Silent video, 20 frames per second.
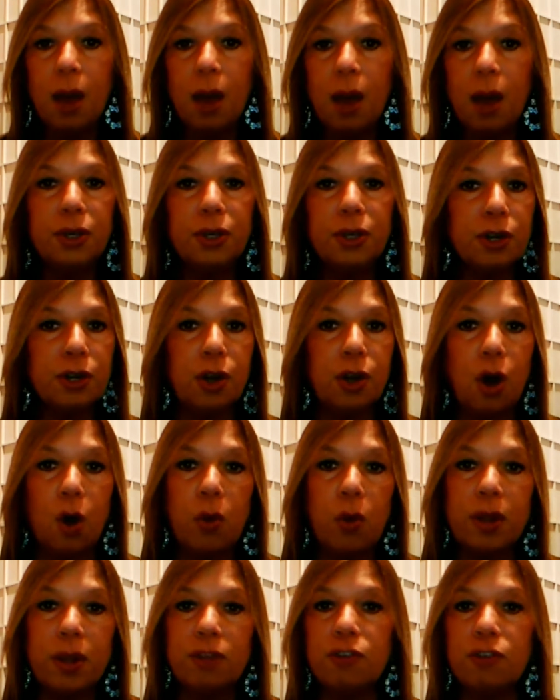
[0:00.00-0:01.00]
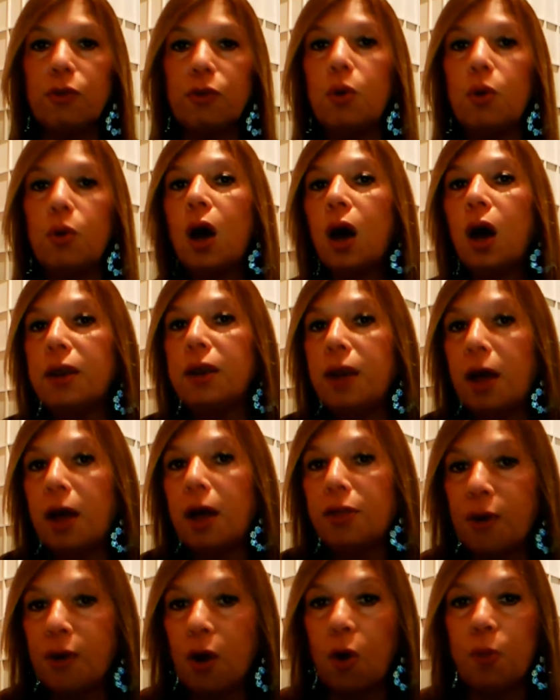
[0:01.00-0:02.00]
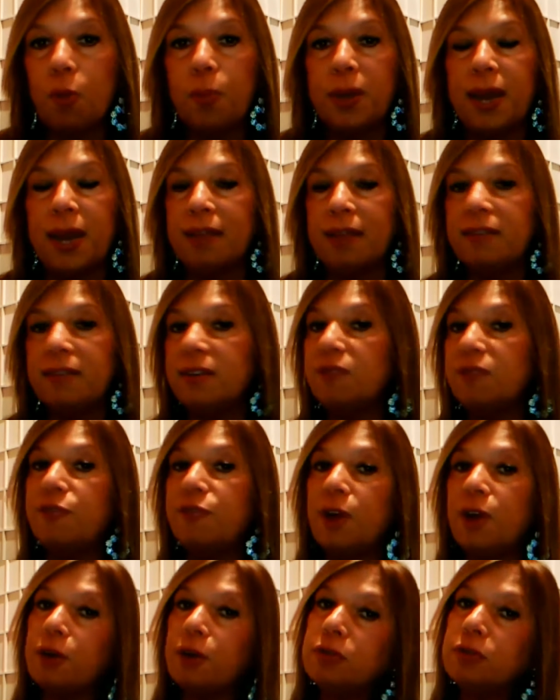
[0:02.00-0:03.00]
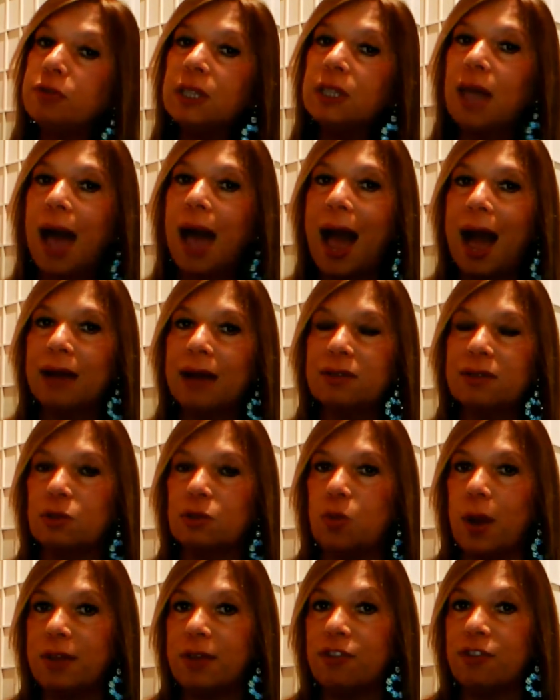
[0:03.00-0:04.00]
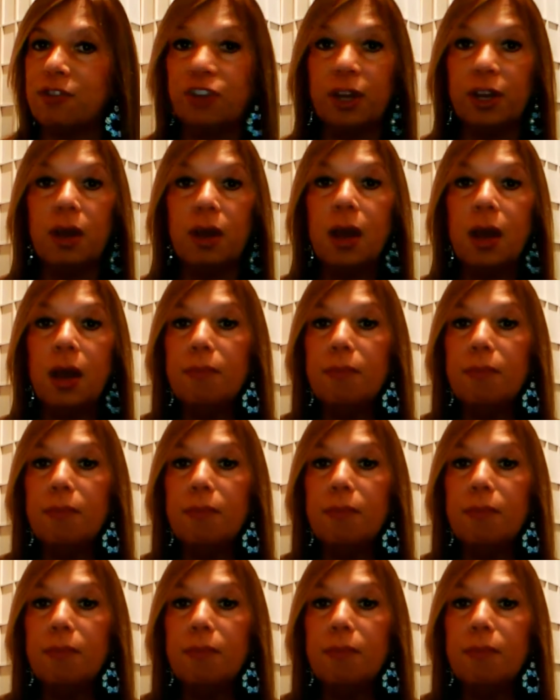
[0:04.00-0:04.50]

but you're going to go into another open-ended, very relaxed question,